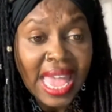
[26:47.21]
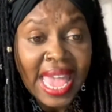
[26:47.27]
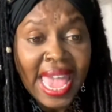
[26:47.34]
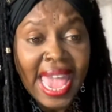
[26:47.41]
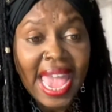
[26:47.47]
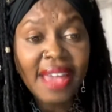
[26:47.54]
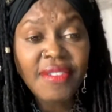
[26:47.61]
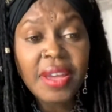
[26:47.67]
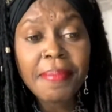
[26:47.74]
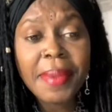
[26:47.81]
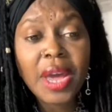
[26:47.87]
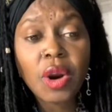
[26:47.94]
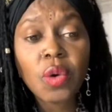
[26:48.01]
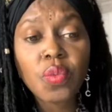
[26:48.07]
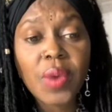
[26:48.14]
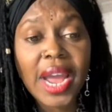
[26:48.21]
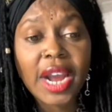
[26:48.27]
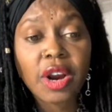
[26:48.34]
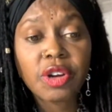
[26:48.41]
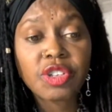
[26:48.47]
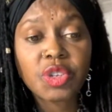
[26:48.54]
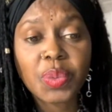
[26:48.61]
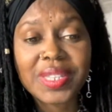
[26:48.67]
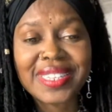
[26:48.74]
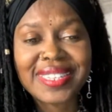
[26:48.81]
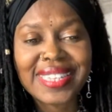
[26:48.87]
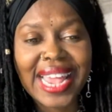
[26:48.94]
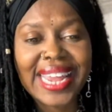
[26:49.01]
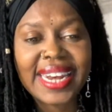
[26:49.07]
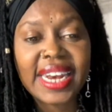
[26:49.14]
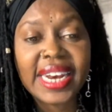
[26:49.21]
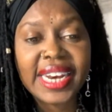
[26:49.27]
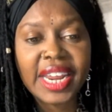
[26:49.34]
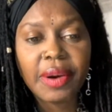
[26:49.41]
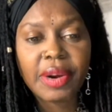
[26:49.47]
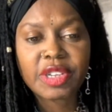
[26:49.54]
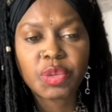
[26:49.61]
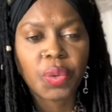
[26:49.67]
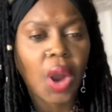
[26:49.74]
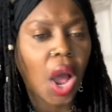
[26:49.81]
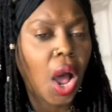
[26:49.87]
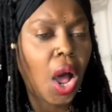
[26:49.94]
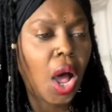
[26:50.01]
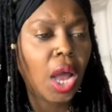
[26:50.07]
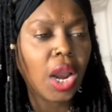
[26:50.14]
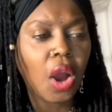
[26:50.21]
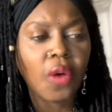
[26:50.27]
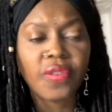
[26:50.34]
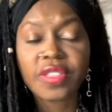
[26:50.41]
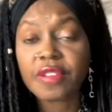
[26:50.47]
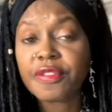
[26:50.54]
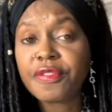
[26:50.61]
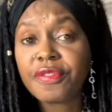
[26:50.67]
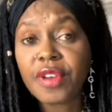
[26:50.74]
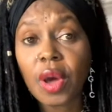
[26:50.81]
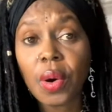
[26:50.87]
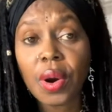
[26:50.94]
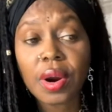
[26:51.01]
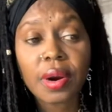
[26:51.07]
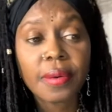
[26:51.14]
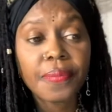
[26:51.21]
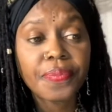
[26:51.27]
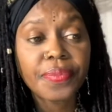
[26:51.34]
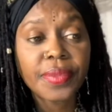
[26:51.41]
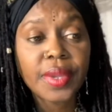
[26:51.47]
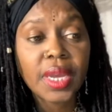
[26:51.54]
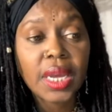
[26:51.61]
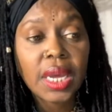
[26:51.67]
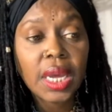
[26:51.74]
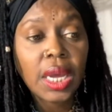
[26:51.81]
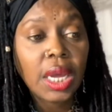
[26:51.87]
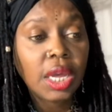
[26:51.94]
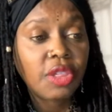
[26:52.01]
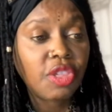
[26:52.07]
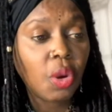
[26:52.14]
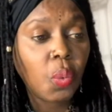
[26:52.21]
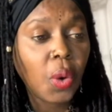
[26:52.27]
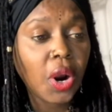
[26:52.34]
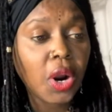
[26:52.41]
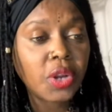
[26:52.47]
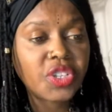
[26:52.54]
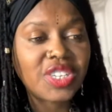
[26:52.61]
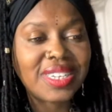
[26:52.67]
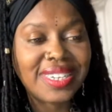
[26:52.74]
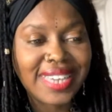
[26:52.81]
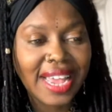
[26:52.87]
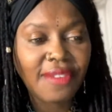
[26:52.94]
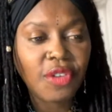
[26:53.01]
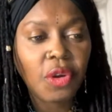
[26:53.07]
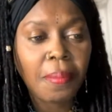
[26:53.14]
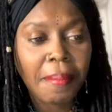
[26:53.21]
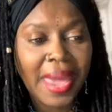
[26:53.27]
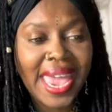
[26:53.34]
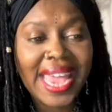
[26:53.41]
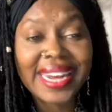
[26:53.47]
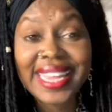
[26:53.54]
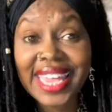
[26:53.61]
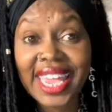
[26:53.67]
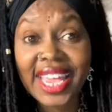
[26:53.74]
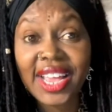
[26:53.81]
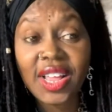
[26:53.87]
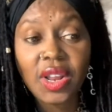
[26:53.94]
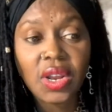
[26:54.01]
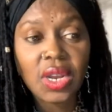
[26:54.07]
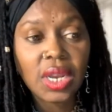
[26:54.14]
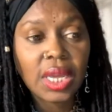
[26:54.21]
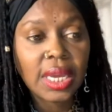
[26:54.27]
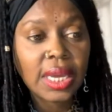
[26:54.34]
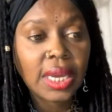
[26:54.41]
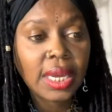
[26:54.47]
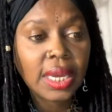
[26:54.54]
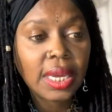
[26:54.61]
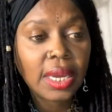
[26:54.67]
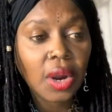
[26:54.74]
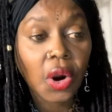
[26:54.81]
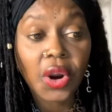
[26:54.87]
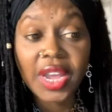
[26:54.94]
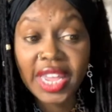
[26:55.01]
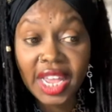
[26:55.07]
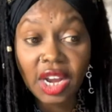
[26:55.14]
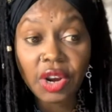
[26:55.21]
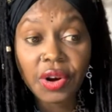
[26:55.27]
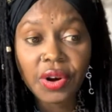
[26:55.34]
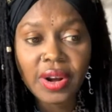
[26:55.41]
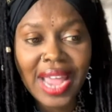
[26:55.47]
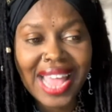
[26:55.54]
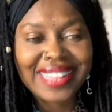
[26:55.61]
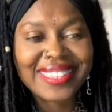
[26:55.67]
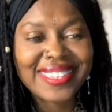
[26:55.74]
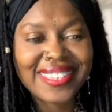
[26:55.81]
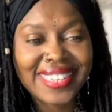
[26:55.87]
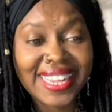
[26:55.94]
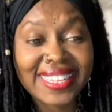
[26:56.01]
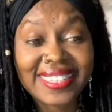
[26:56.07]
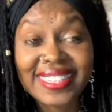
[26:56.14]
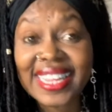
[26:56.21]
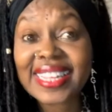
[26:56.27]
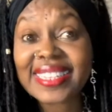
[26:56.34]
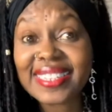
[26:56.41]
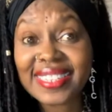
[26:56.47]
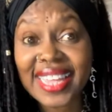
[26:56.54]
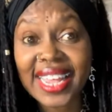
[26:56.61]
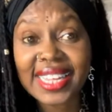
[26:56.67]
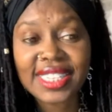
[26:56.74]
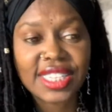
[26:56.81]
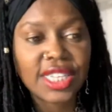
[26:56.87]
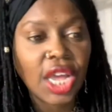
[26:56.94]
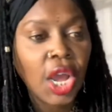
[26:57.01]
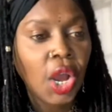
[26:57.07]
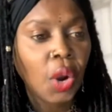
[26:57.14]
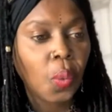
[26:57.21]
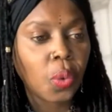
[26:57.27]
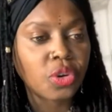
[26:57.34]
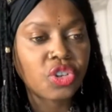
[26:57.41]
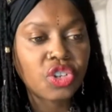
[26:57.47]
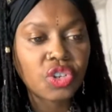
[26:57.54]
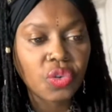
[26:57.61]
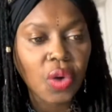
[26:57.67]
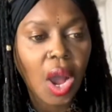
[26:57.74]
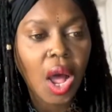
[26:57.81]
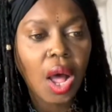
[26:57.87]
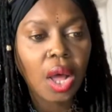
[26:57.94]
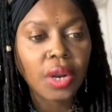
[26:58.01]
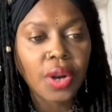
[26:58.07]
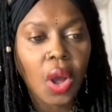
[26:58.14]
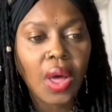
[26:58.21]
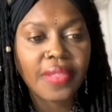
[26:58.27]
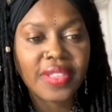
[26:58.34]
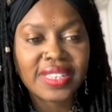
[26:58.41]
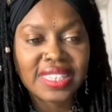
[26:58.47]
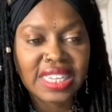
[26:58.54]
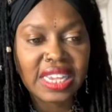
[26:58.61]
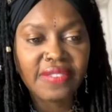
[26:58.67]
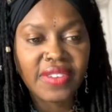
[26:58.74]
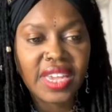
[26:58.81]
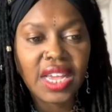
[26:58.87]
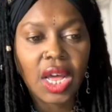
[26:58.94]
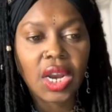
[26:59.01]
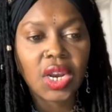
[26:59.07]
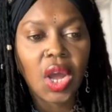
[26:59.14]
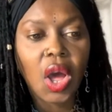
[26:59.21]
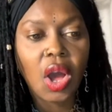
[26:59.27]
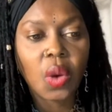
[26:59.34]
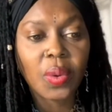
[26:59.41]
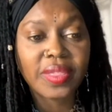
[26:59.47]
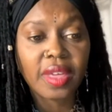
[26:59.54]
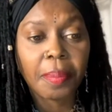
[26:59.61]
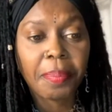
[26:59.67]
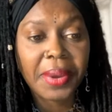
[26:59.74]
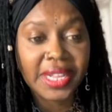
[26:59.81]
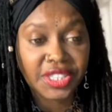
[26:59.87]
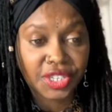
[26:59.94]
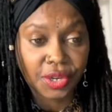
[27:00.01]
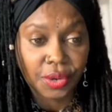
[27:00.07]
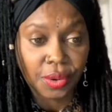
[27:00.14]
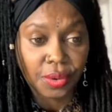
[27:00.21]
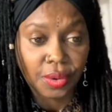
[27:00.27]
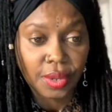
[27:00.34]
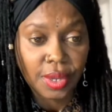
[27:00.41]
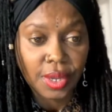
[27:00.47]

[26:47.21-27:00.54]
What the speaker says: Heavy metal records with Satan lyrics were all over the floor. The words devil, man, kill, or killer, and 666 were scrawled on the TV along with a pentacle